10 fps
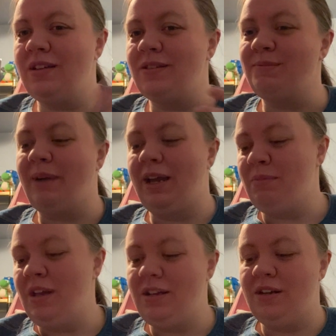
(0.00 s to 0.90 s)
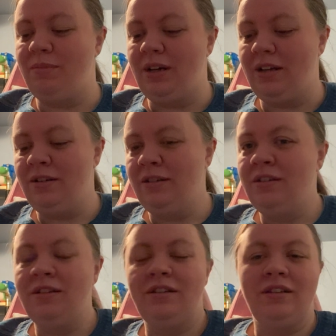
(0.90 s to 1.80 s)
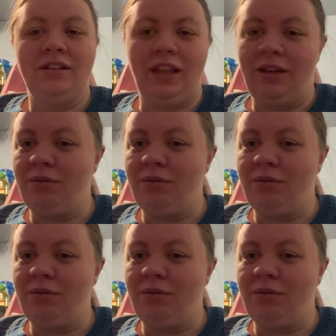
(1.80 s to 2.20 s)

It's my opinion, but like